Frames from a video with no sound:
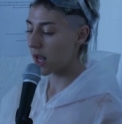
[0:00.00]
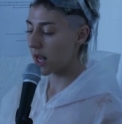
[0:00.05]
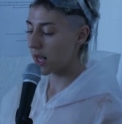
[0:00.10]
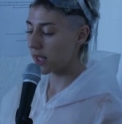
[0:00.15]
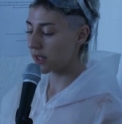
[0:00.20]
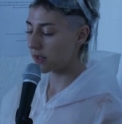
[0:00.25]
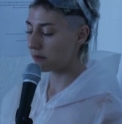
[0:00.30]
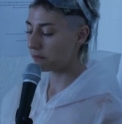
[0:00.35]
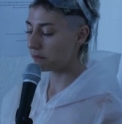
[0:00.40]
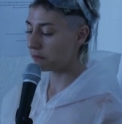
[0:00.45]

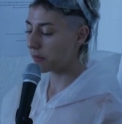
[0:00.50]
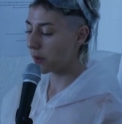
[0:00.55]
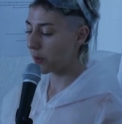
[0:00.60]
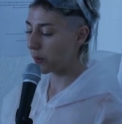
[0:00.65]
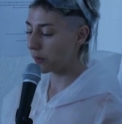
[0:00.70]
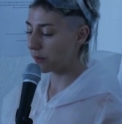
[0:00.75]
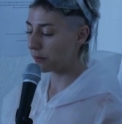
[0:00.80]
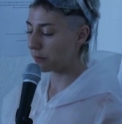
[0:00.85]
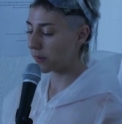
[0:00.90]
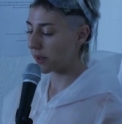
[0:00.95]
as if
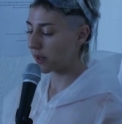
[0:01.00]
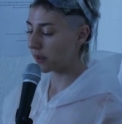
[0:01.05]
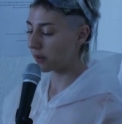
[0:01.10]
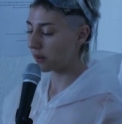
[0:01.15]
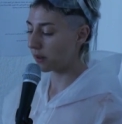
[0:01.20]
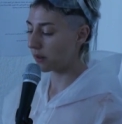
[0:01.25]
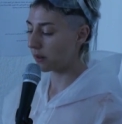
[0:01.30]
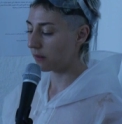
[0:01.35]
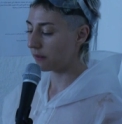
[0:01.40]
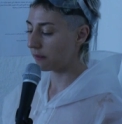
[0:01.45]
both
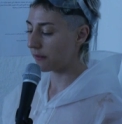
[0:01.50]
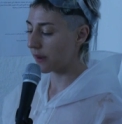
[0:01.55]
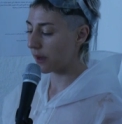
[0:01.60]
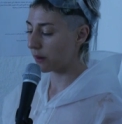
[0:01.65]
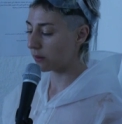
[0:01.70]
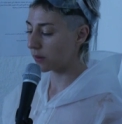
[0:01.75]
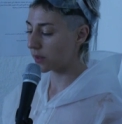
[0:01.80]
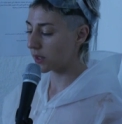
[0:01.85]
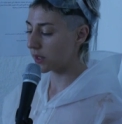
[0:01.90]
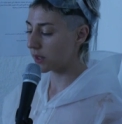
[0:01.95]
men
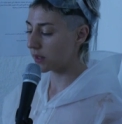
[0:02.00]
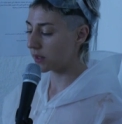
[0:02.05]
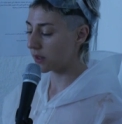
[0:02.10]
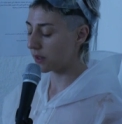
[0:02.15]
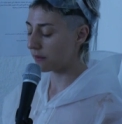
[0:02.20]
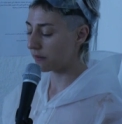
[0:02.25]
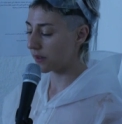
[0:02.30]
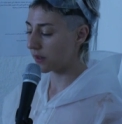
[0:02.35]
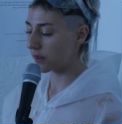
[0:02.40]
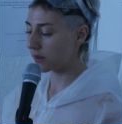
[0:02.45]
found it
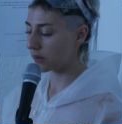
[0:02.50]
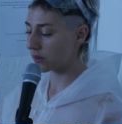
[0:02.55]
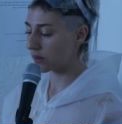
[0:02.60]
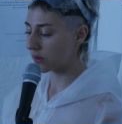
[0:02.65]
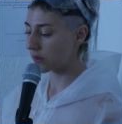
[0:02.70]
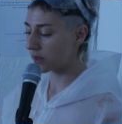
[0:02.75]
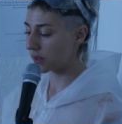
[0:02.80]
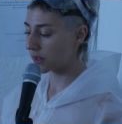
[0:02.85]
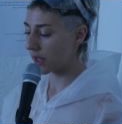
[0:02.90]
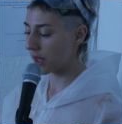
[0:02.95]
difficult
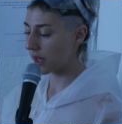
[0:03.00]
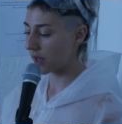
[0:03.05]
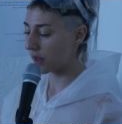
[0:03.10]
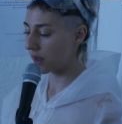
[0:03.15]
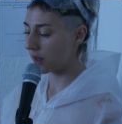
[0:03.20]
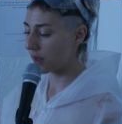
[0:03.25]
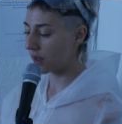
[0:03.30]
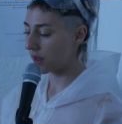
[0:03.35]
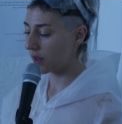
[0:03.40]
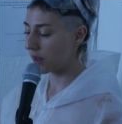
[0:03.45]
to
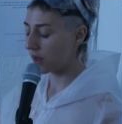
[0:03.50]
say